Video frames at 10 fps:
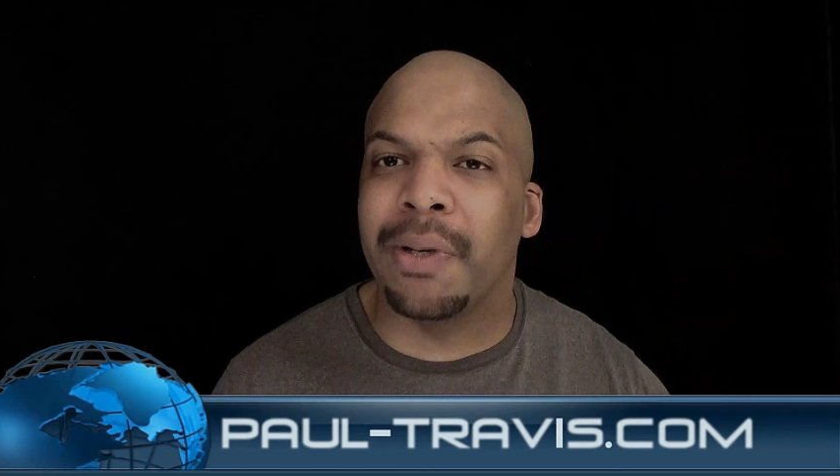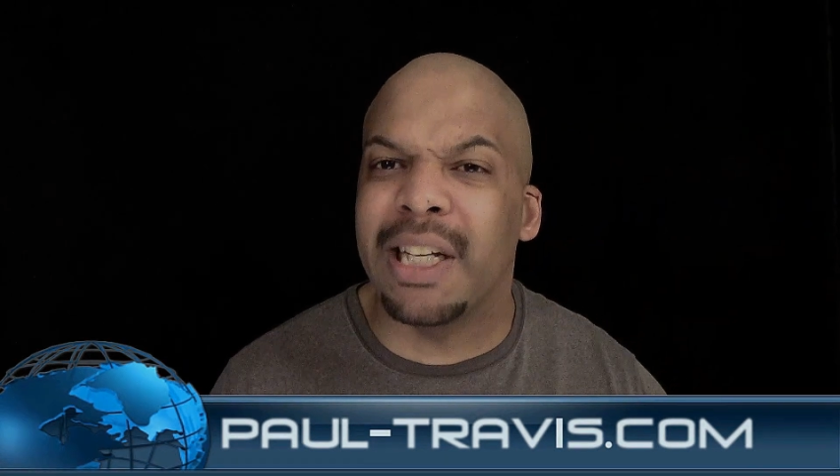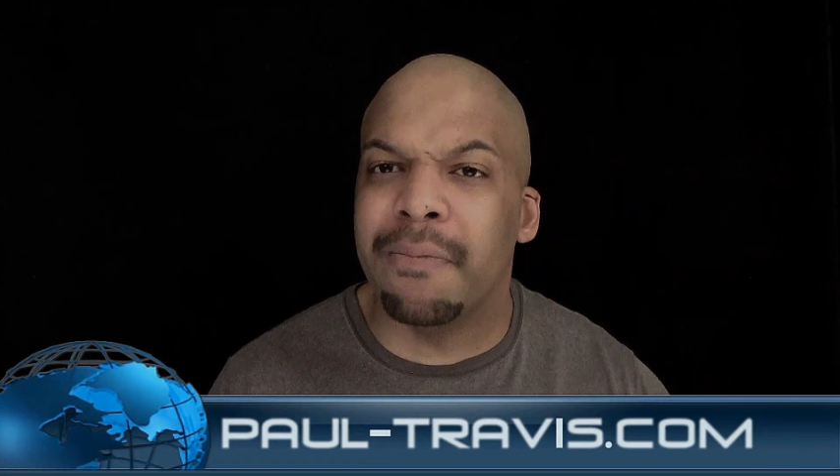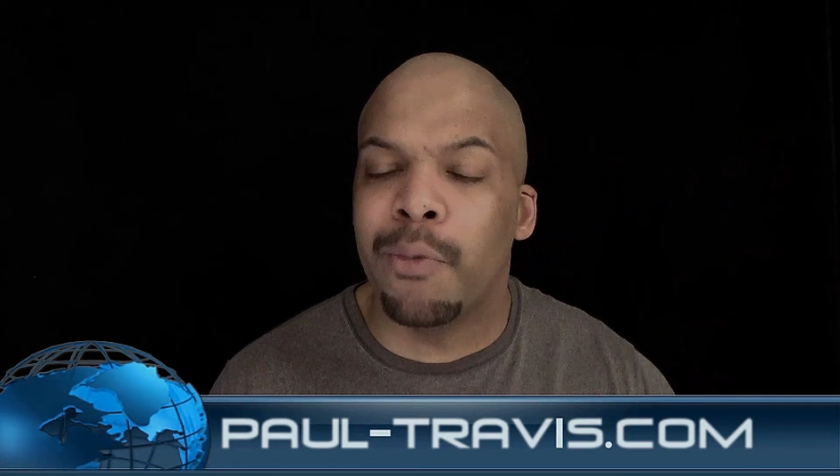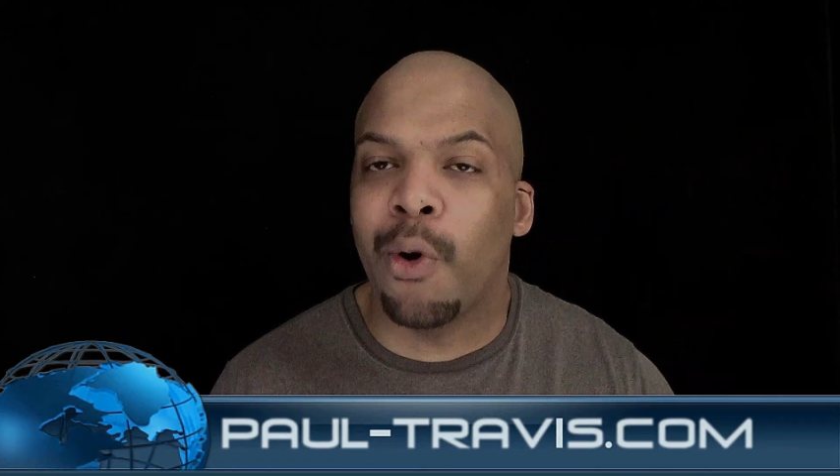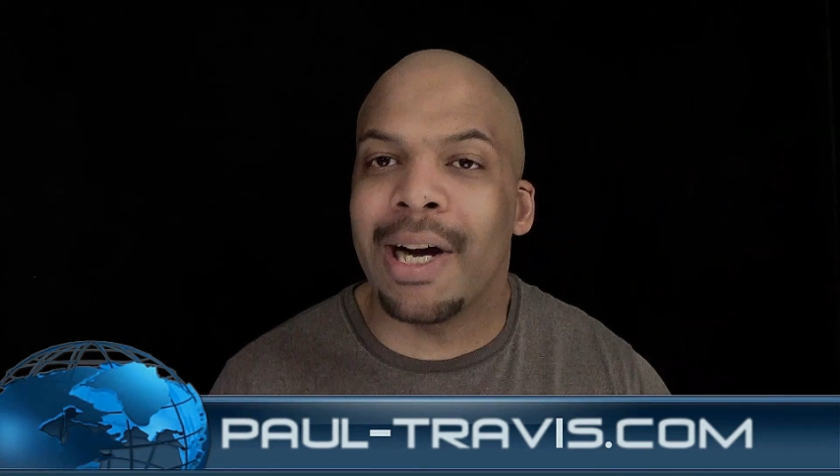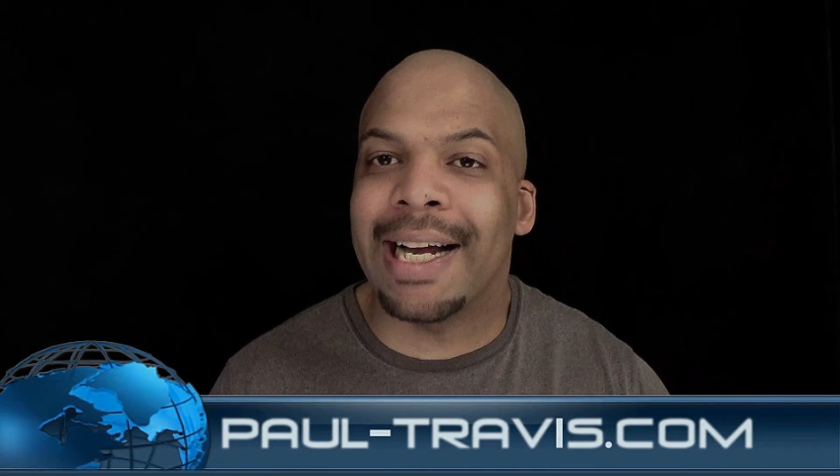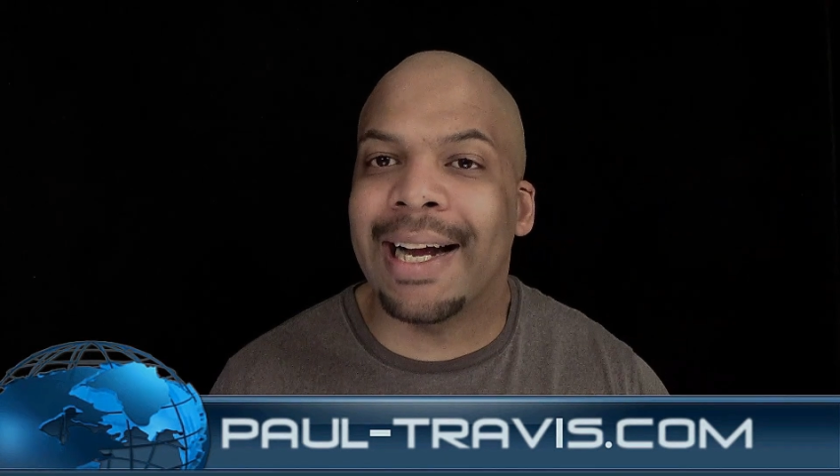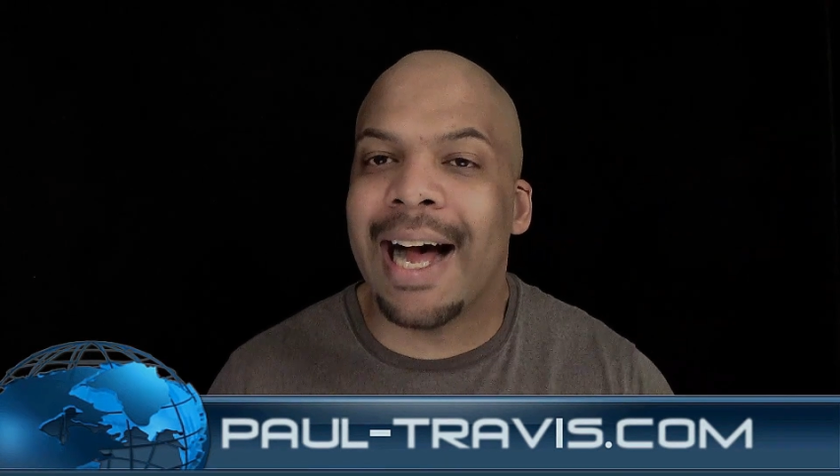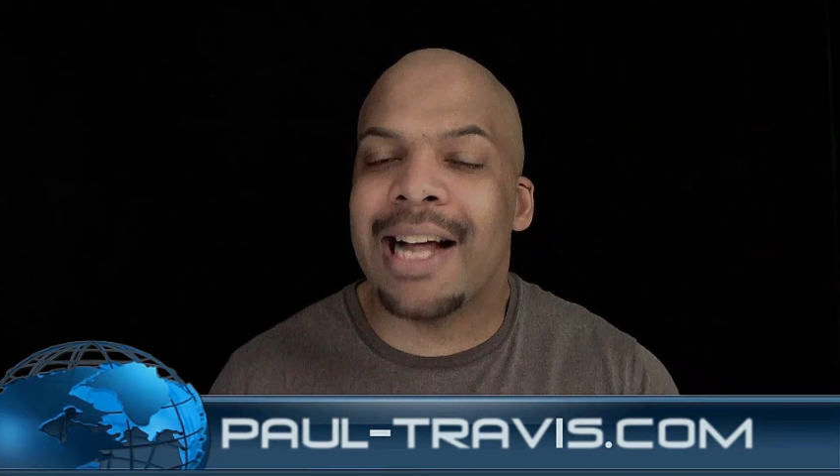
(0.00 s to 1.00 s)
believe more
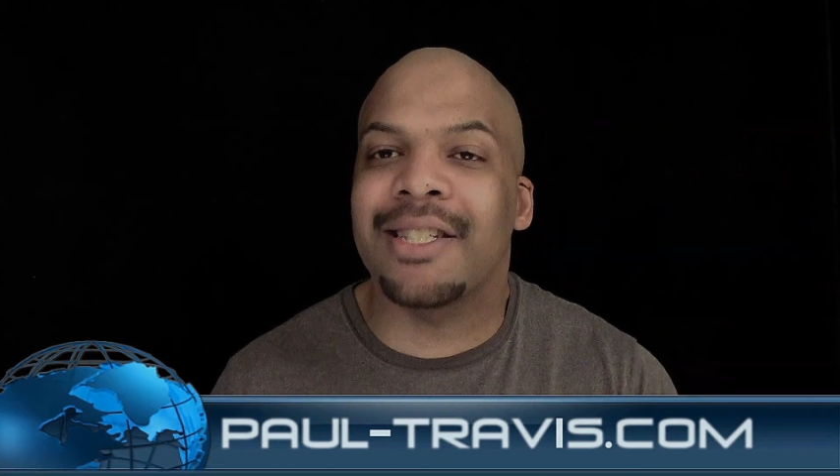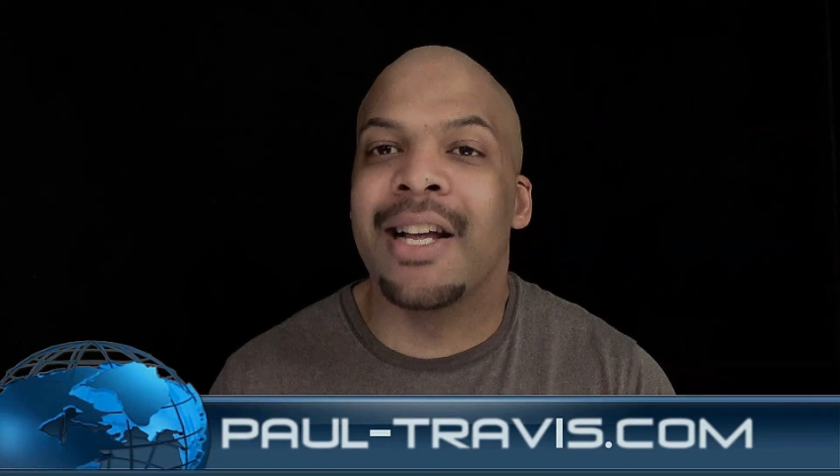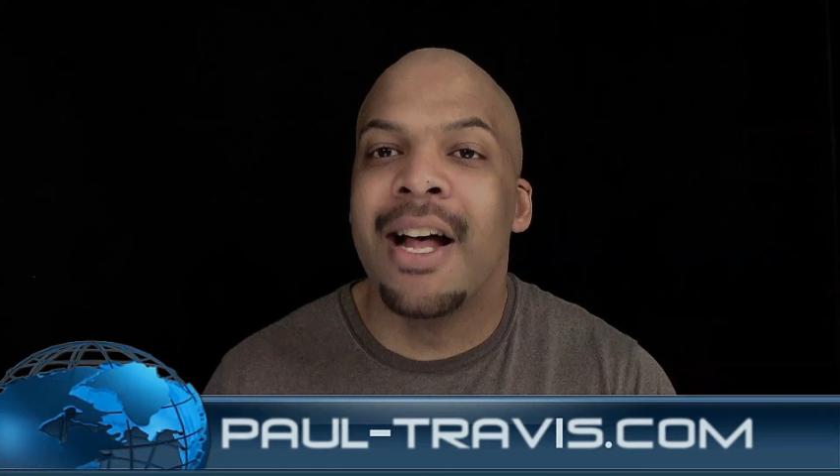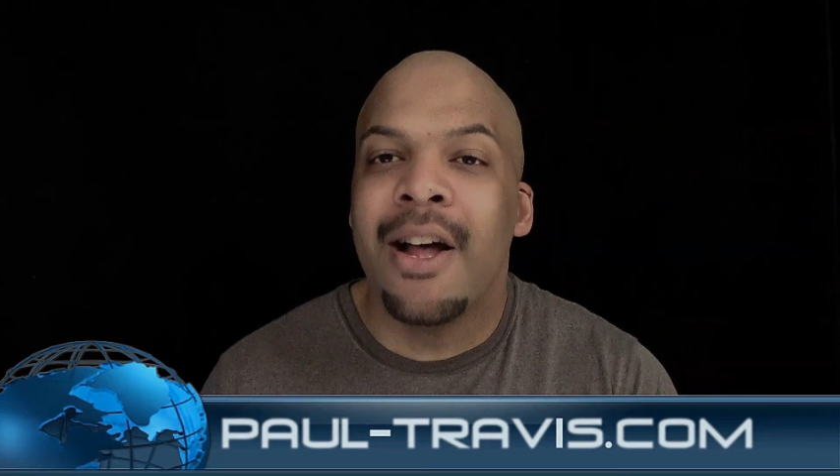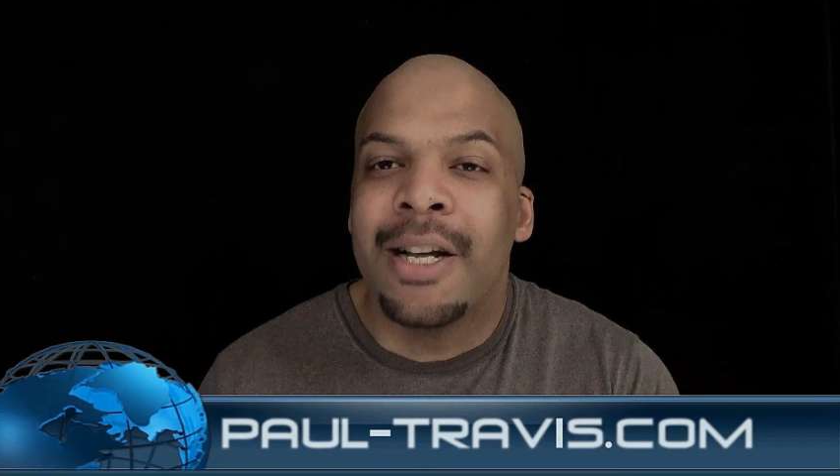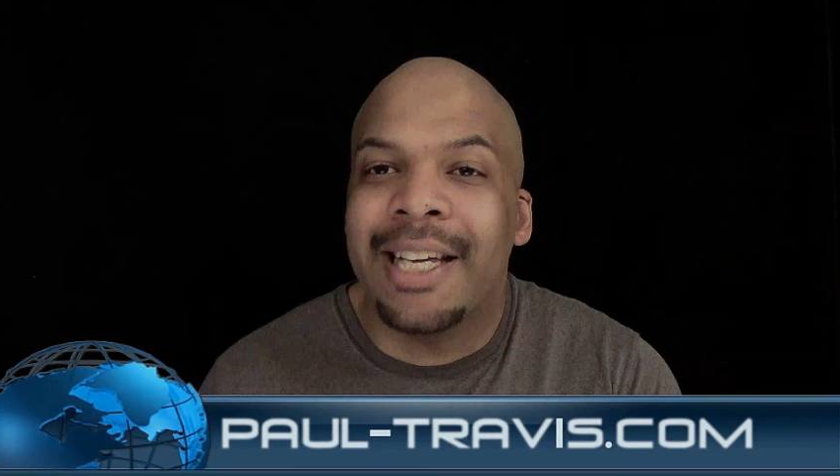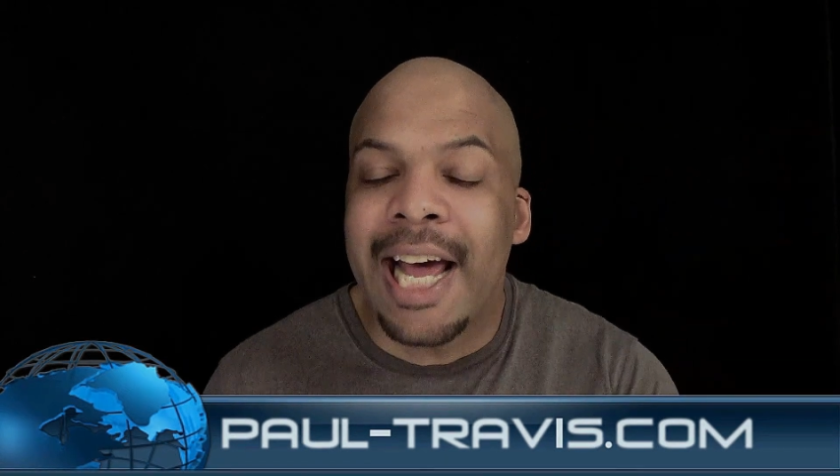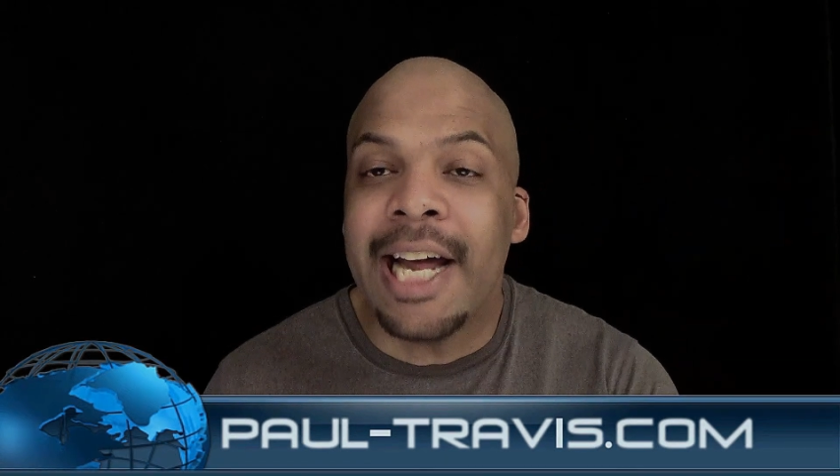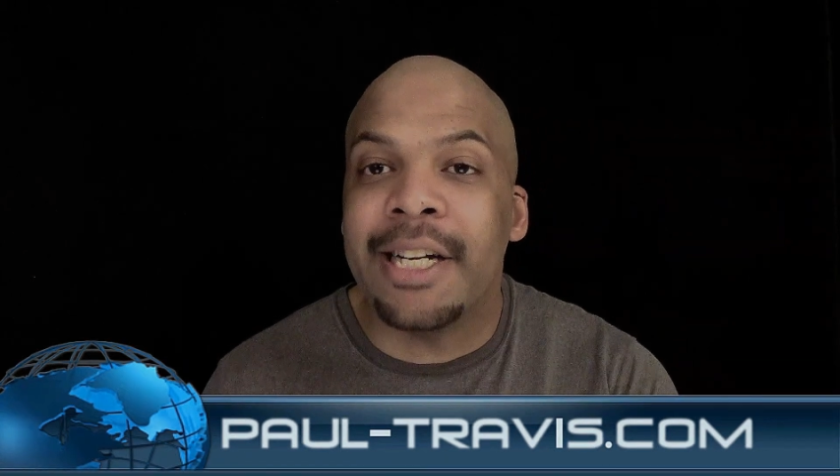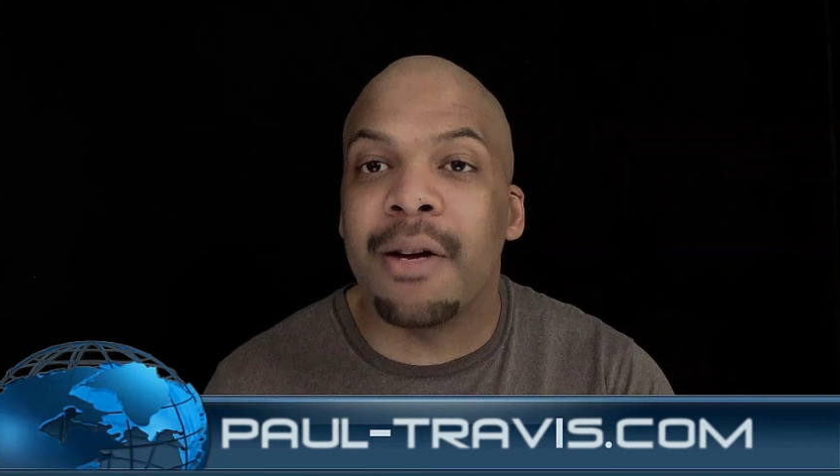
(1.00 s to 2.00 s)
in God's
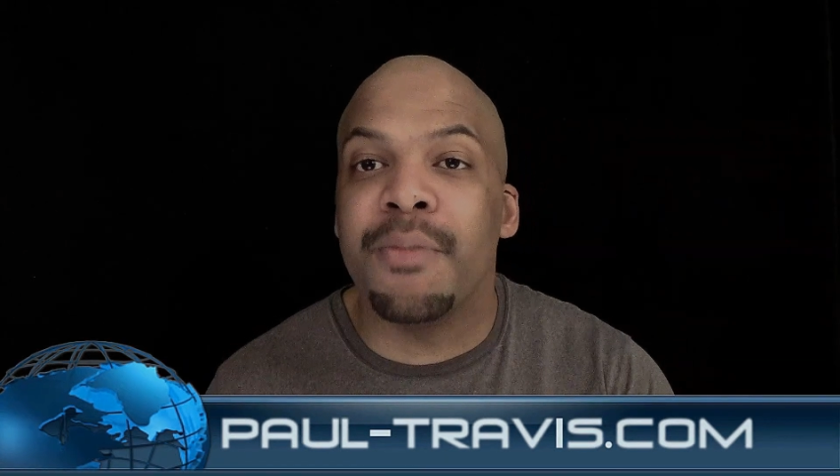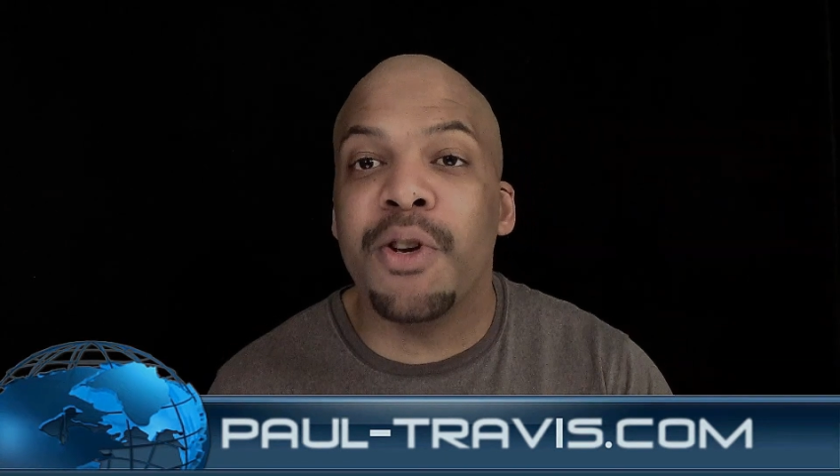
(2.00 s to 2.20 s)
kingdom.